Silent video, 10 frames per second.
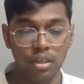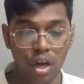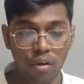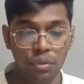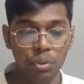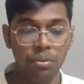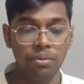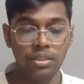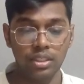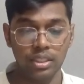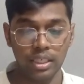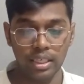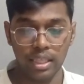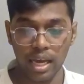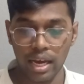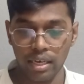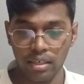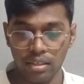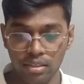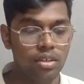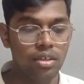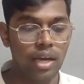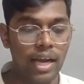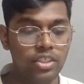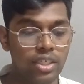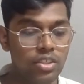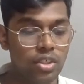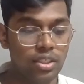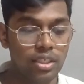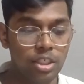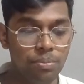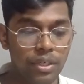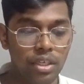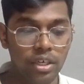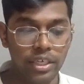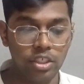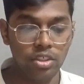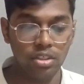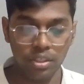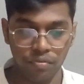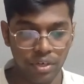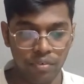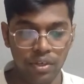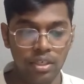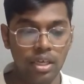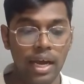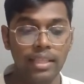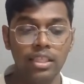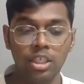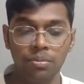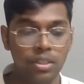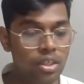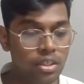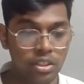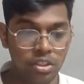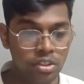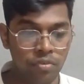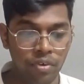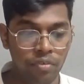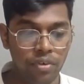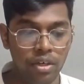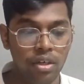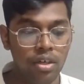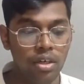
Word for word: now you will see that as you can see, this particular text is different one and this particular text is different one.